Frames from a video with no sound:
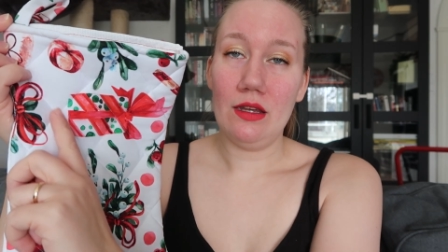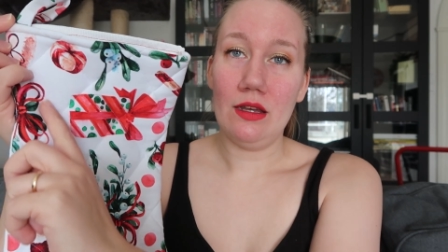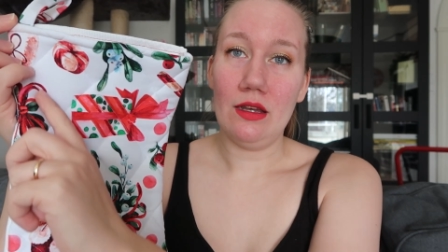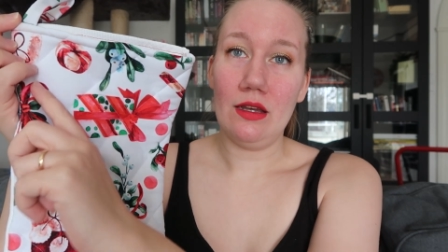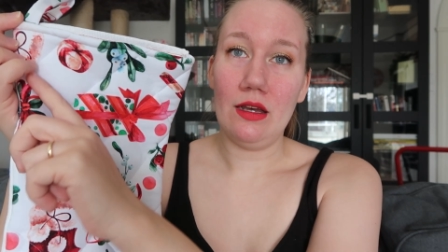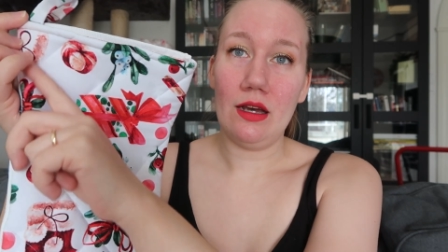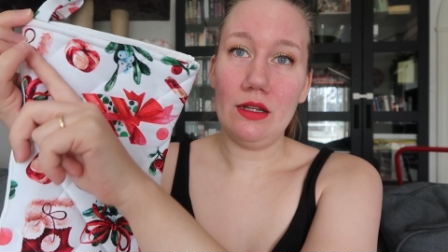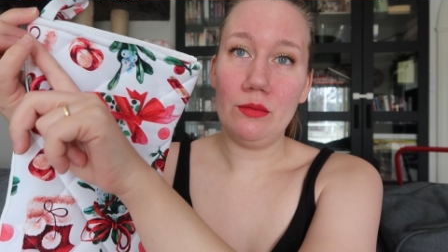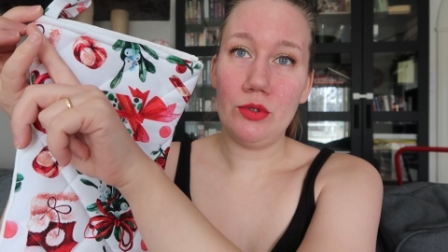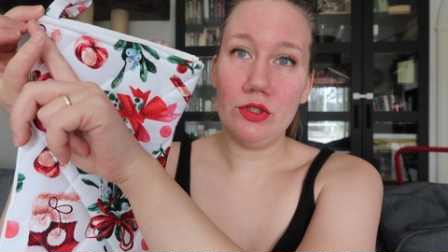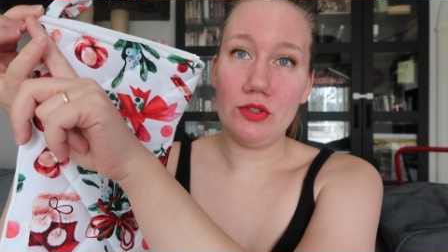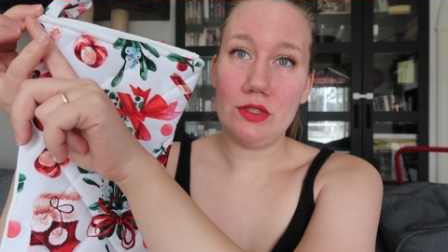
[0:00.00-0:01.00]
uh, I
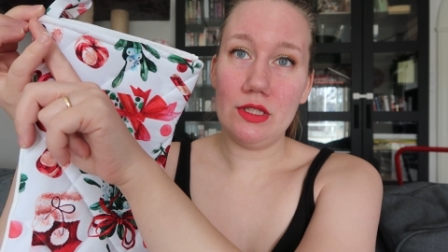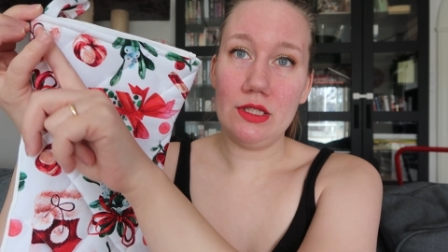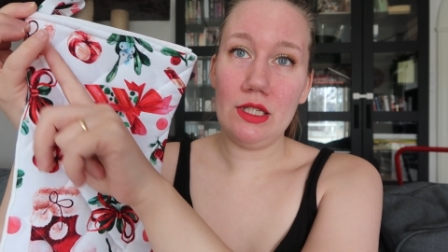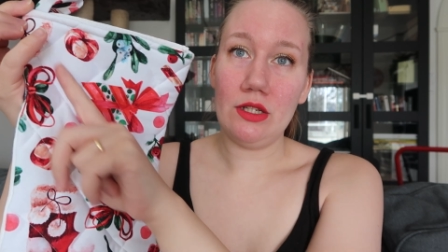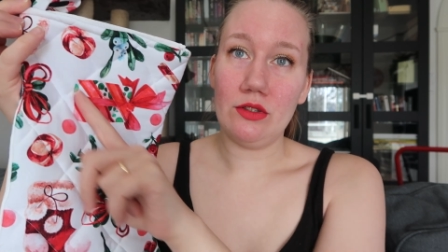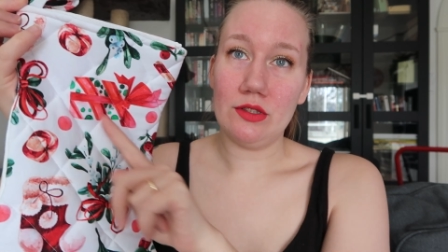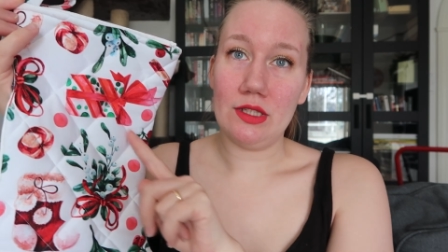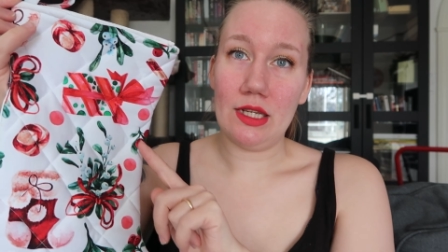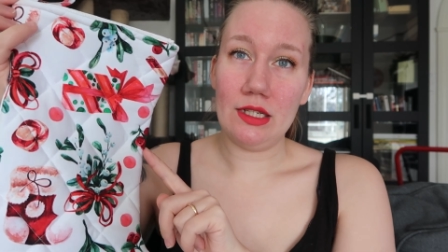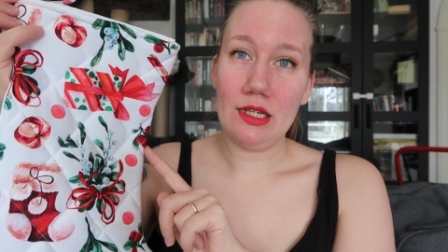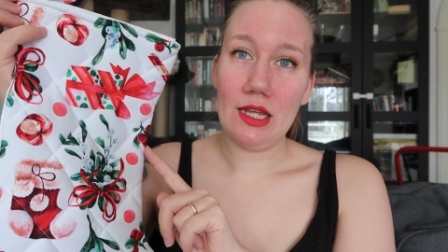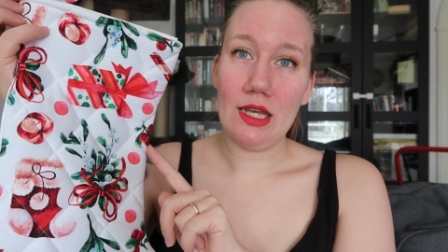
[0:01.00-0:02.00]
put needles
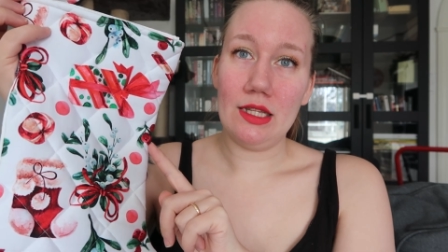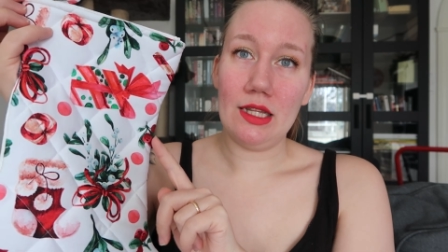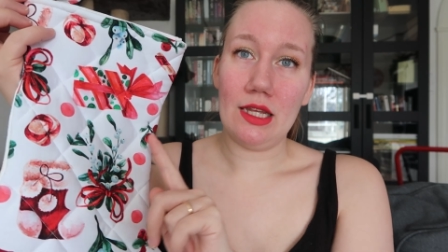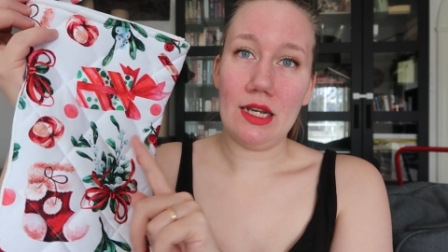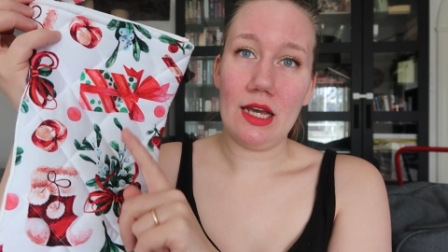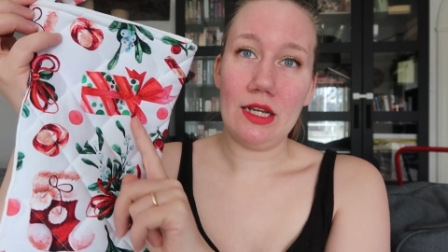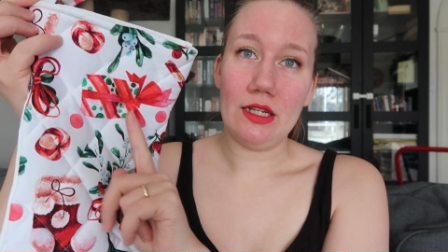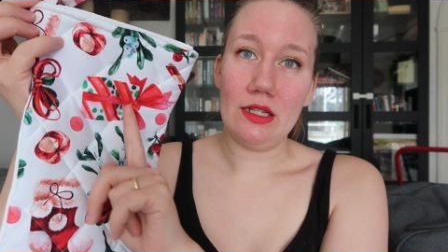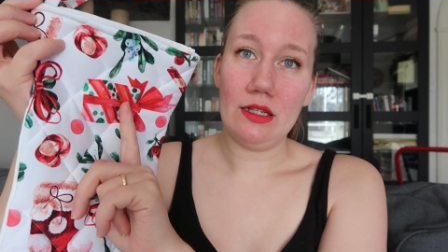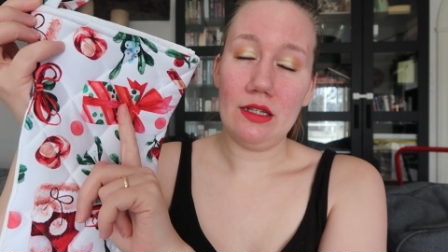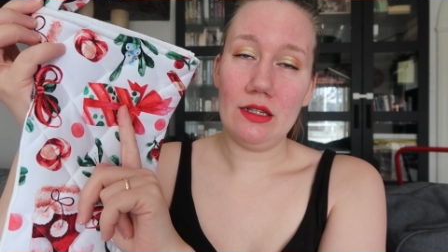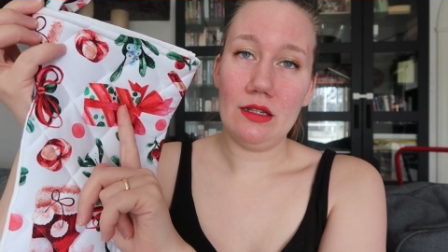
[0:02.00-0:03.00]
in and then I